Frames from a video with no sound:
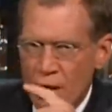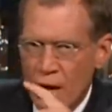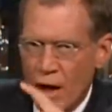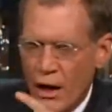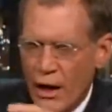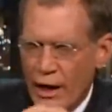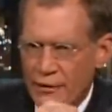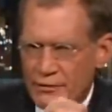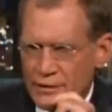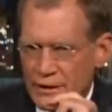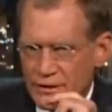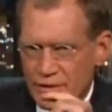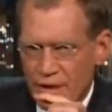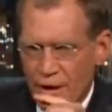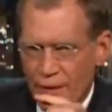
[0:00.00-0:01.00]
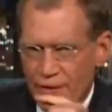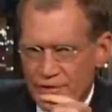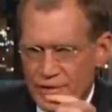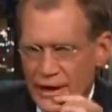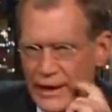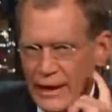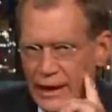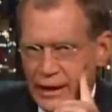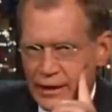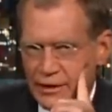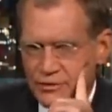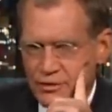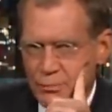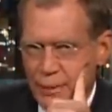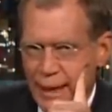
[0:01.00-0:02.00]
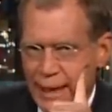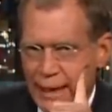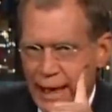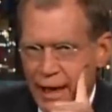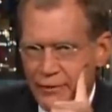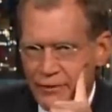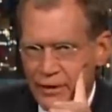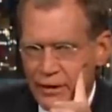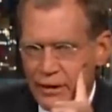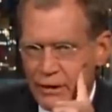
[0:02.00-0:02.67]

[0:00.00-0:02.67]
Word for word: All right, uh, turn on the satellite. Let's go back out there.